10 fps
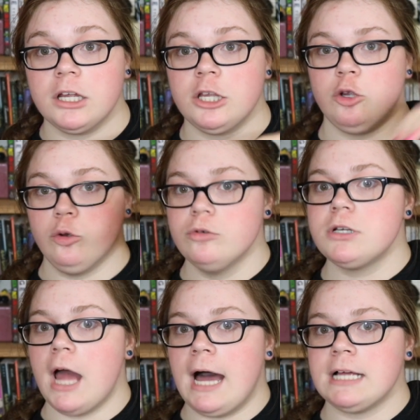a huge
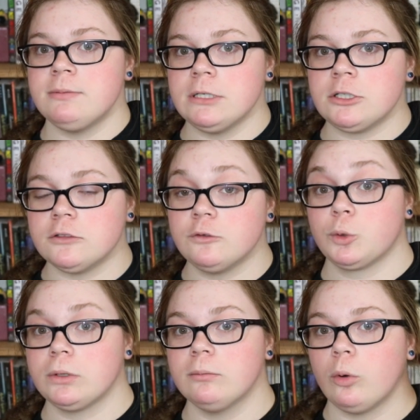ass picture of
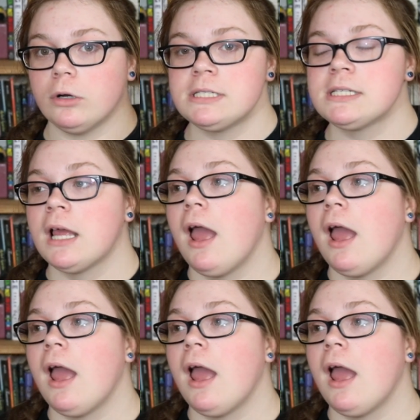Jordan Morris,